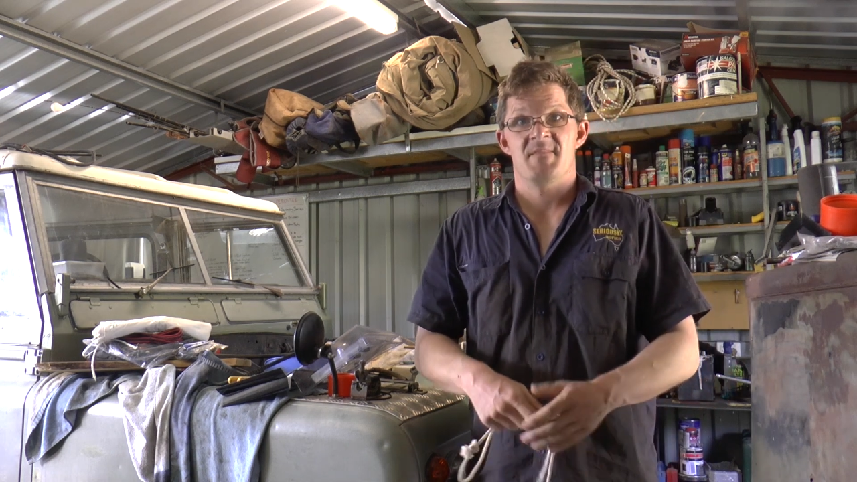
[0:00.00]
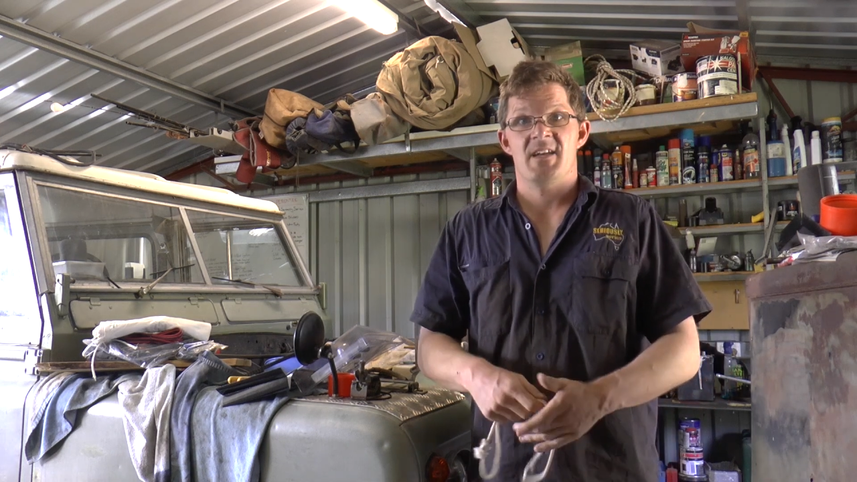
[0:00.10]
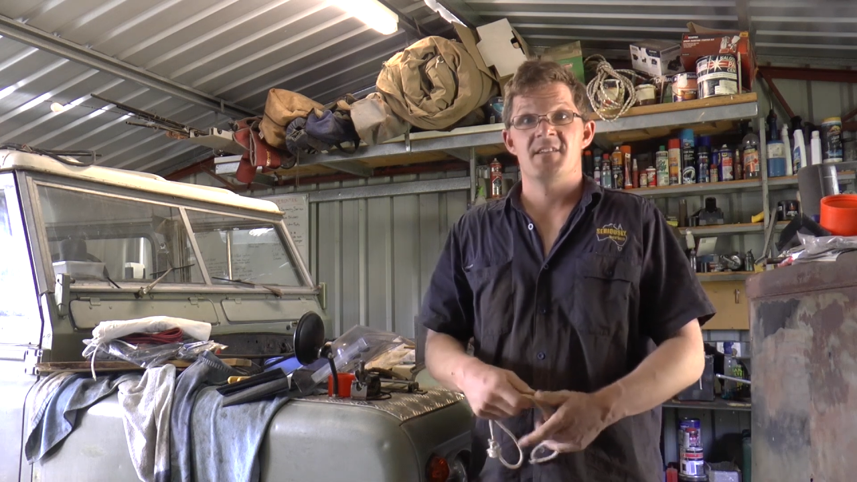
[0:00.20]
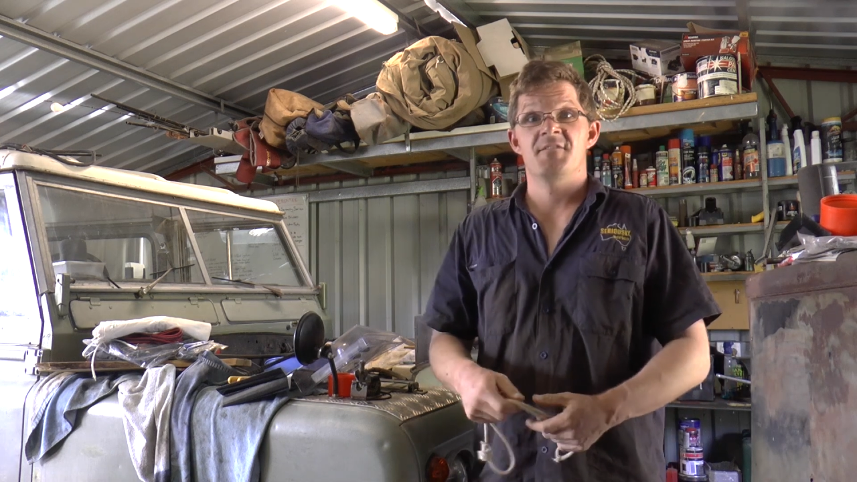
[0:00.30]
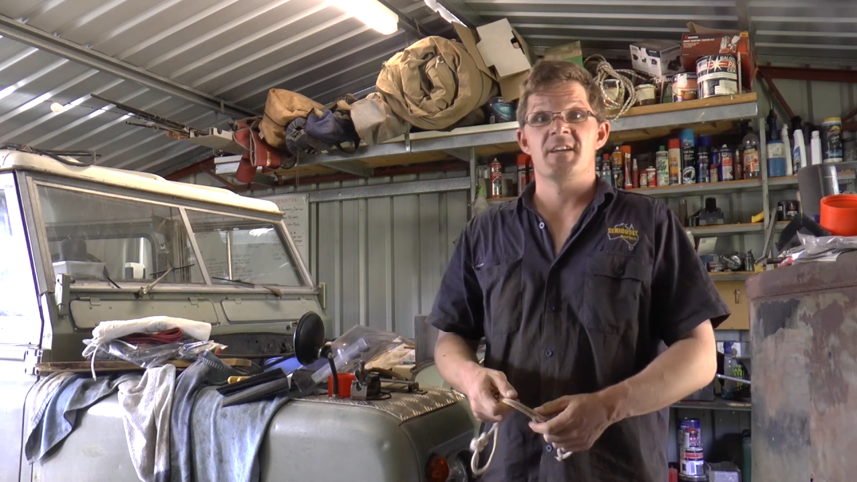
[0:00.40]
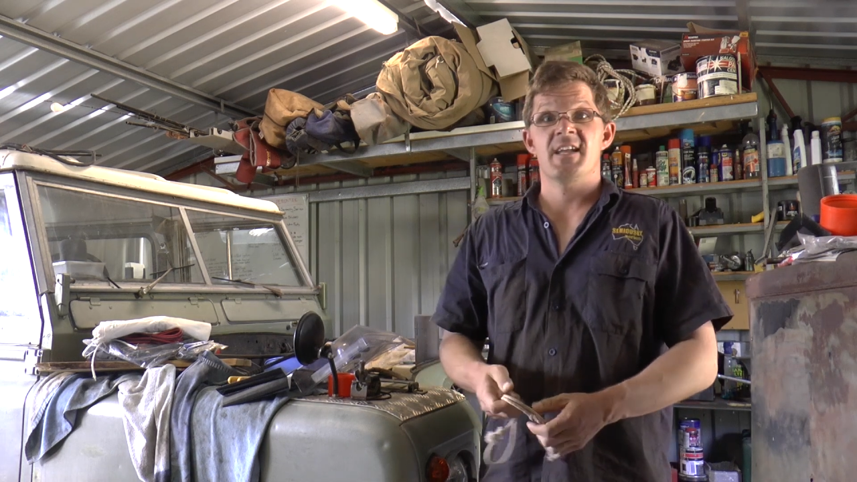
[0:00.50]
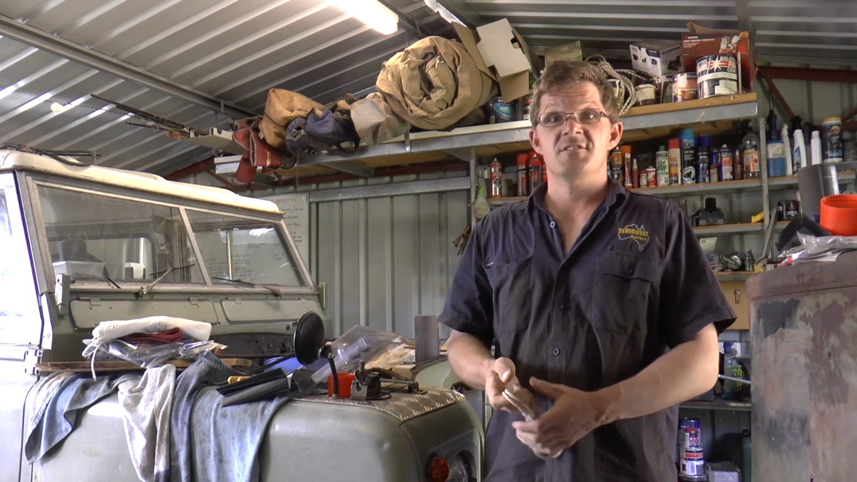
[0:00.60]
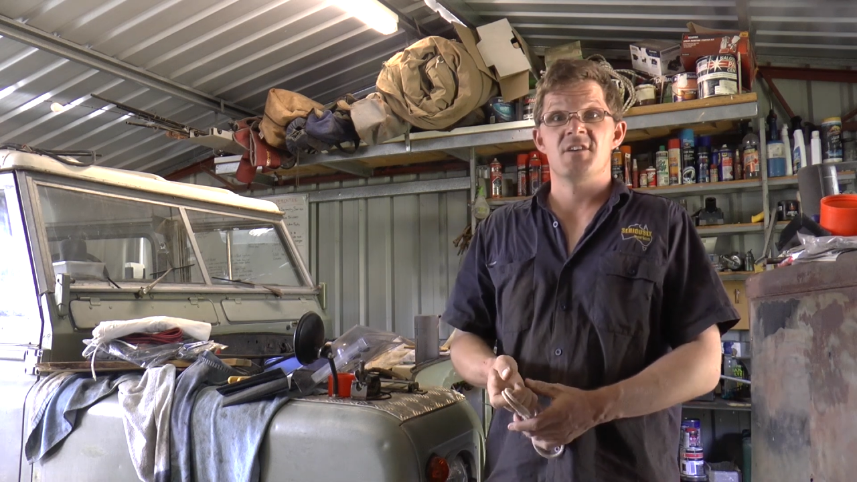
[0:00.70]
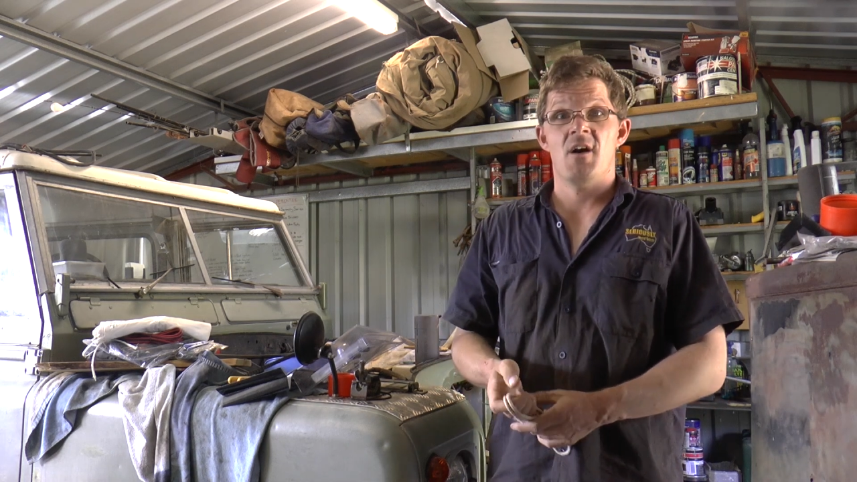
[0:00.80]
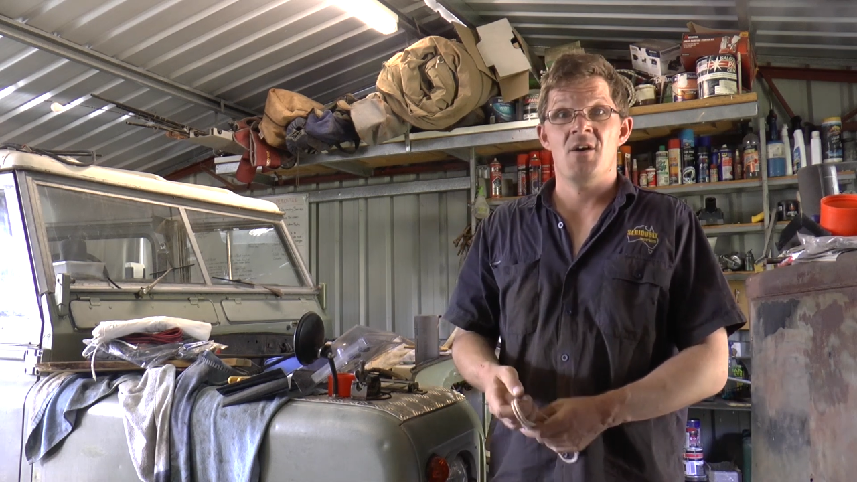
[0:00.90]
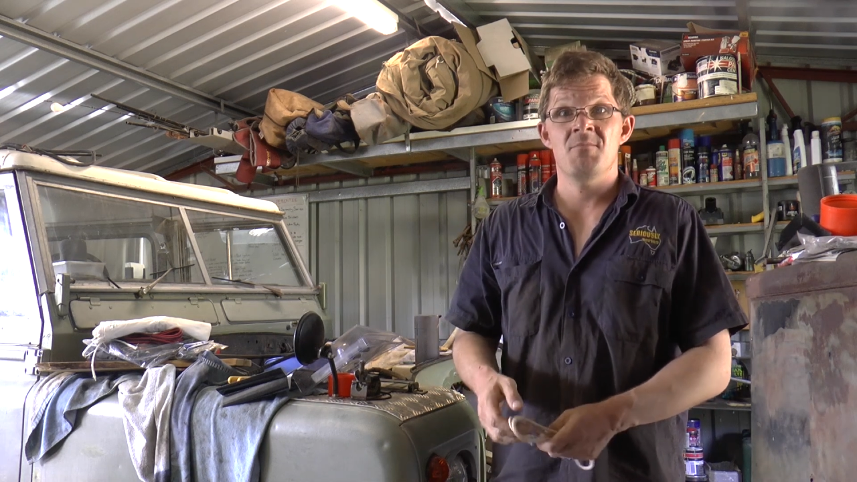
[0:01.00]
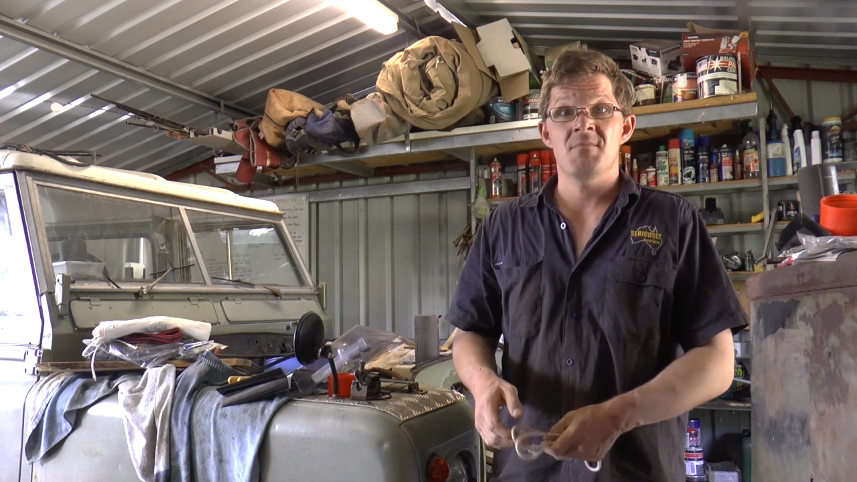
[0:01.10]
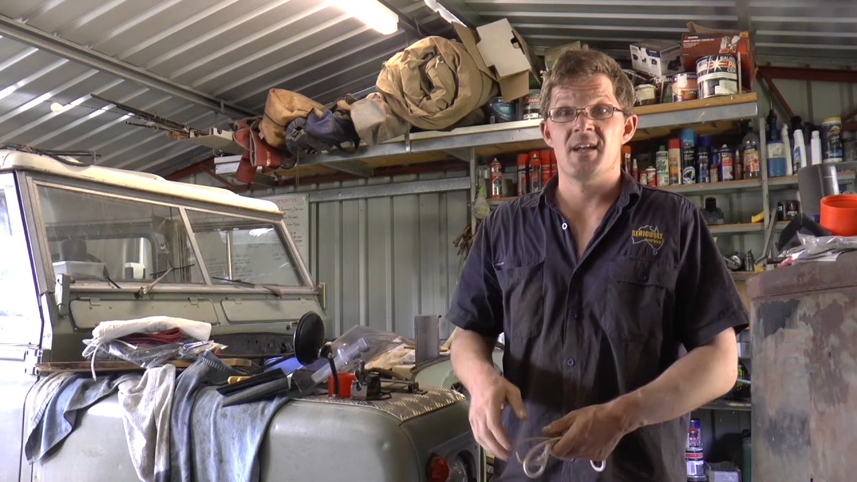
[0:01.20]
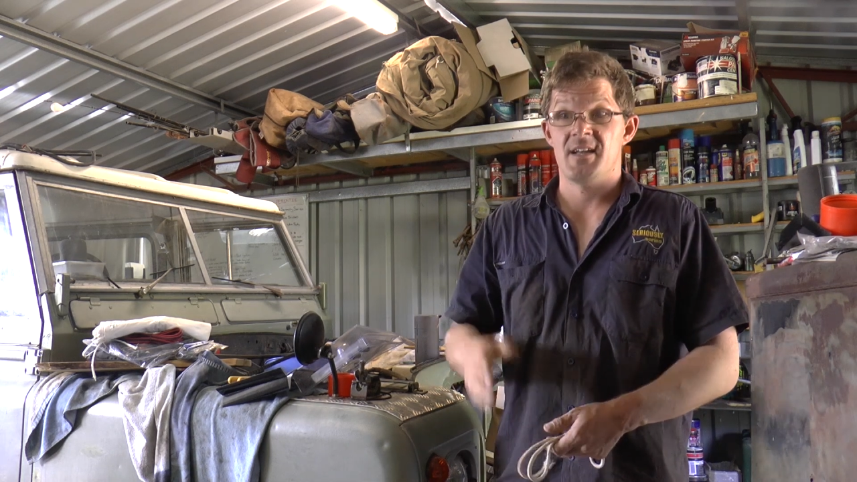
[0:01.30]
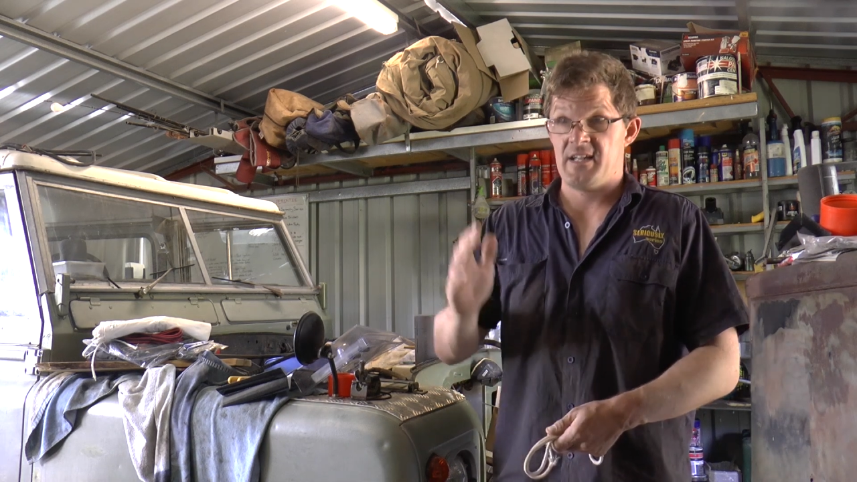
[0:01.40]
If it gets you home,
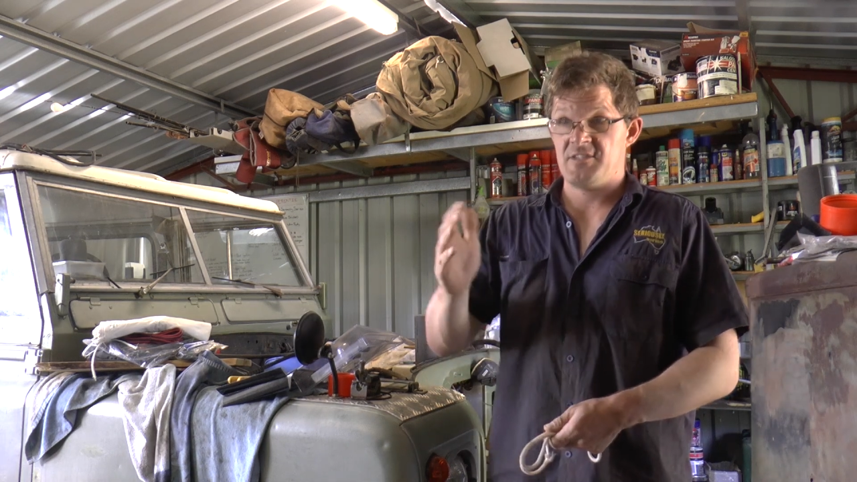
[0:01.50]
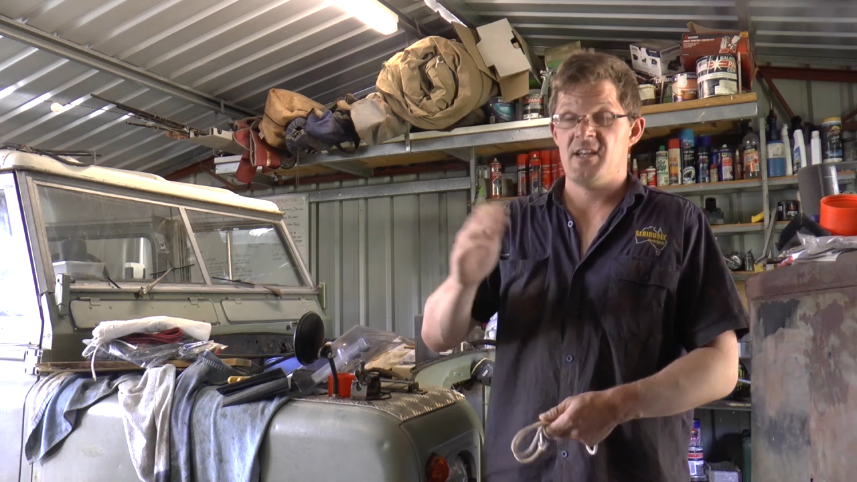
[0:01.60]
it gets